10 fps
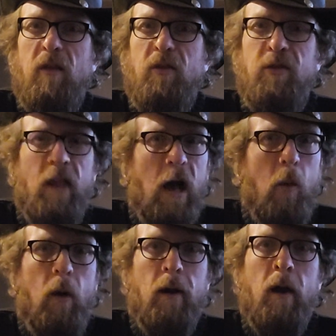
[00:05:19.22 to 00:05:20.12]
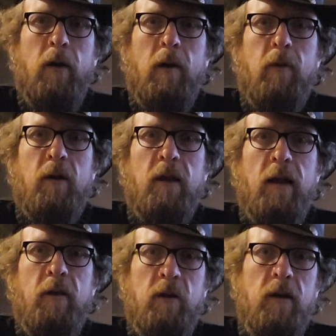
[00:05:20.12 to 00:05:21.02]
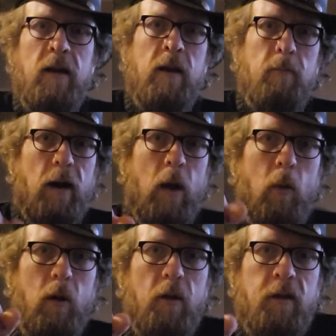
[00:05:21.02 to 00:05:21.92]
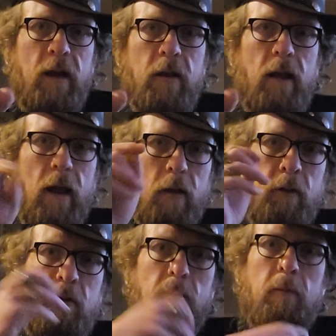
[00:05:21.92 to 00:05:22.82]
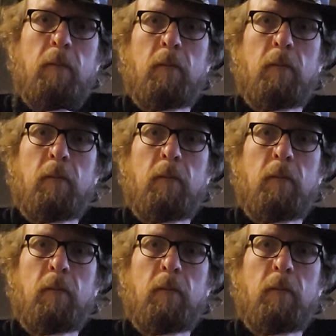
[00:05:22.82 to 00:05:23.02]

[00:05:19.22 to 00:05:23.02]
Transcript: Not 100% certain, but I will say this.